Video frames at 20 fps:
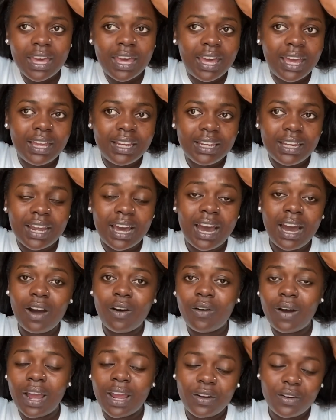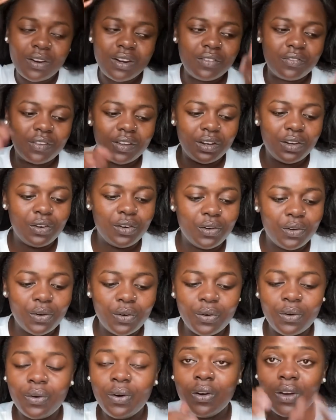and now I don't even
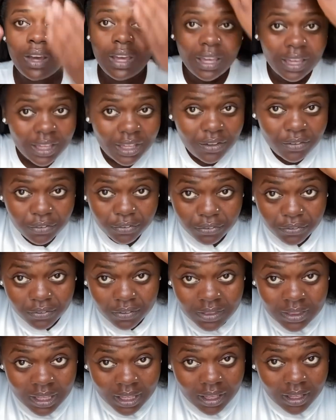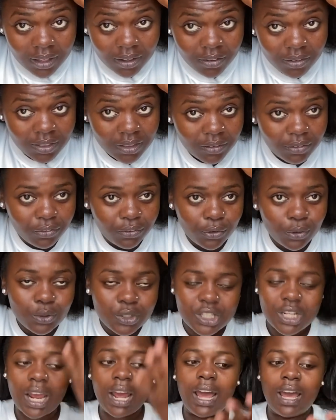know if the
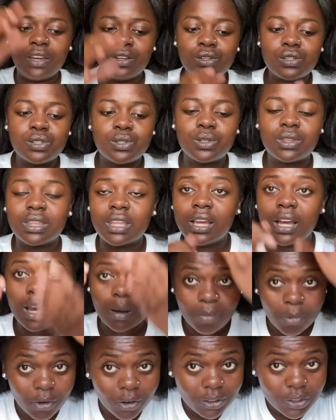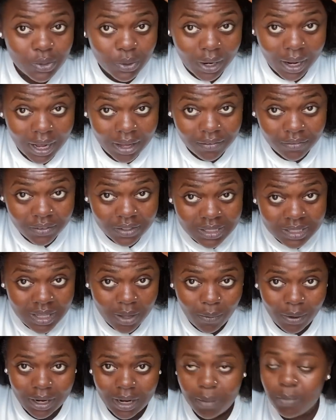future I used to think I'm going to have is the
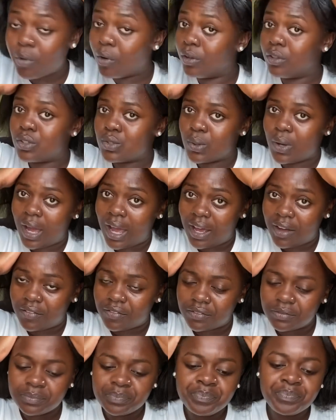one I'm going to have.